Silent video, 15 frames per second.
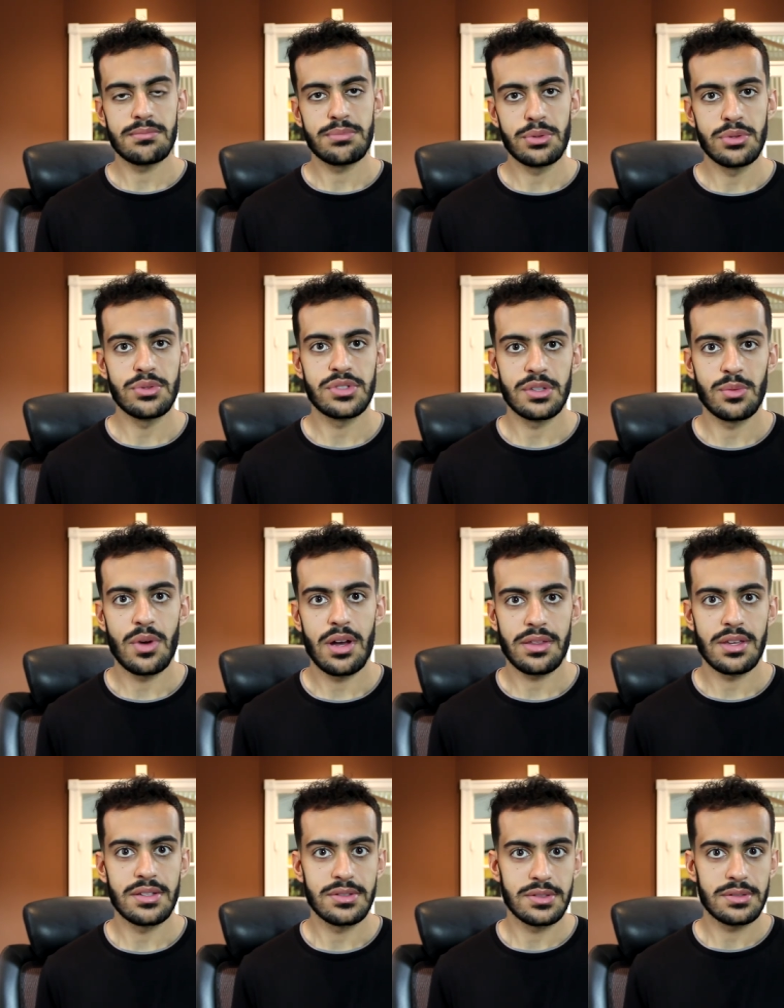producing work
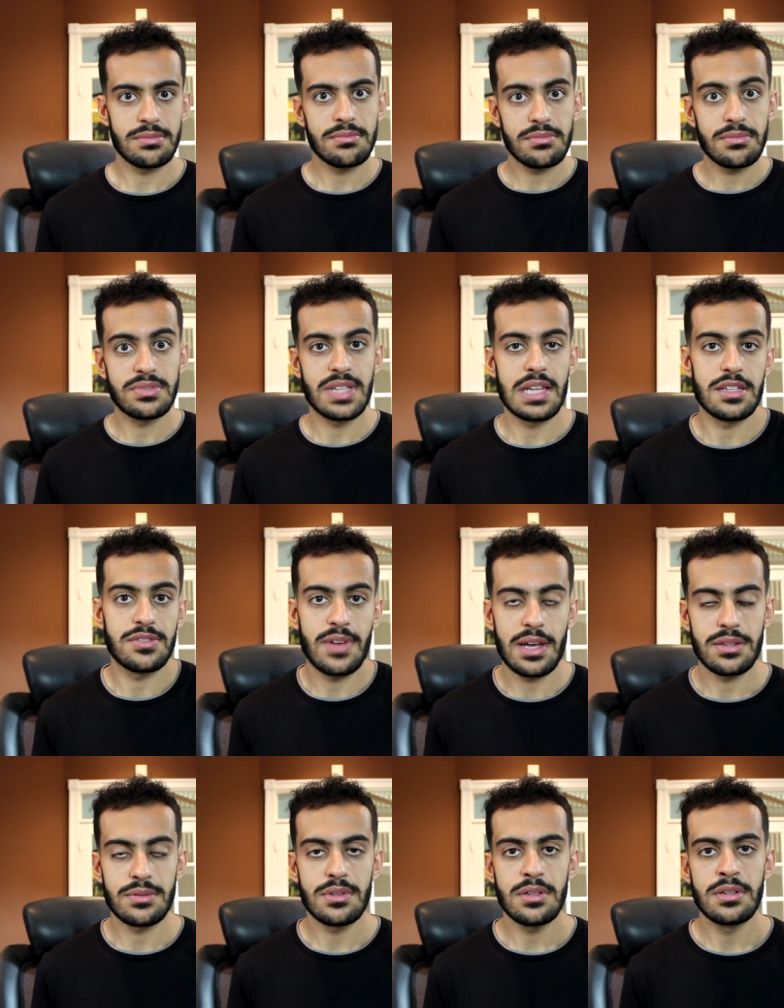that is
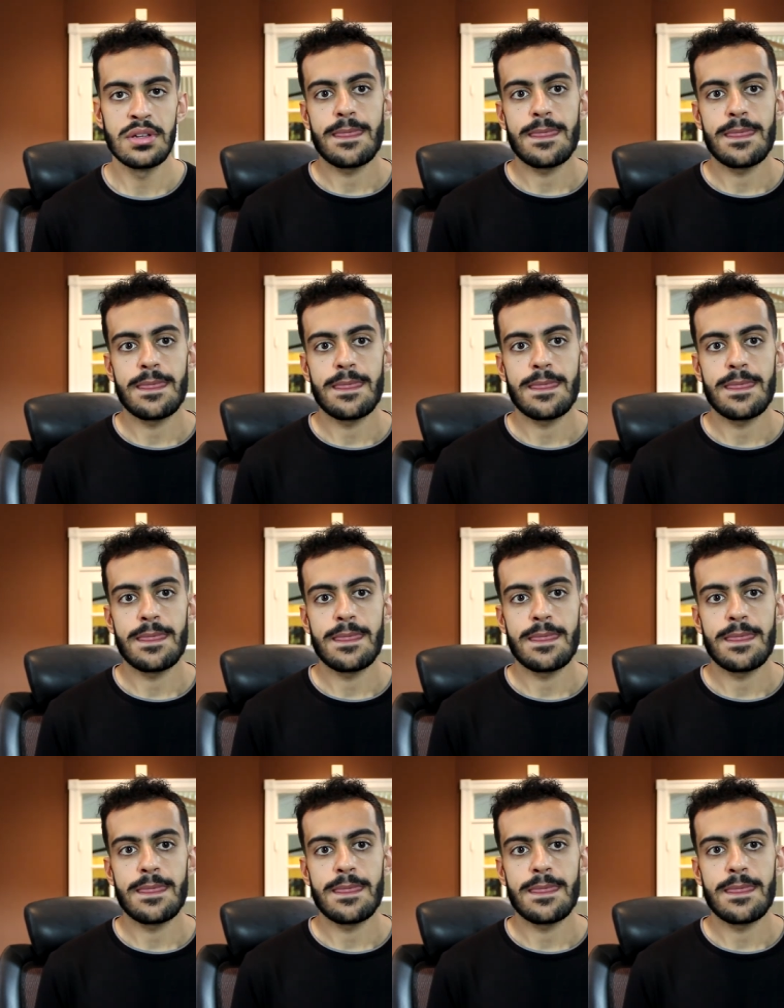satisfactory.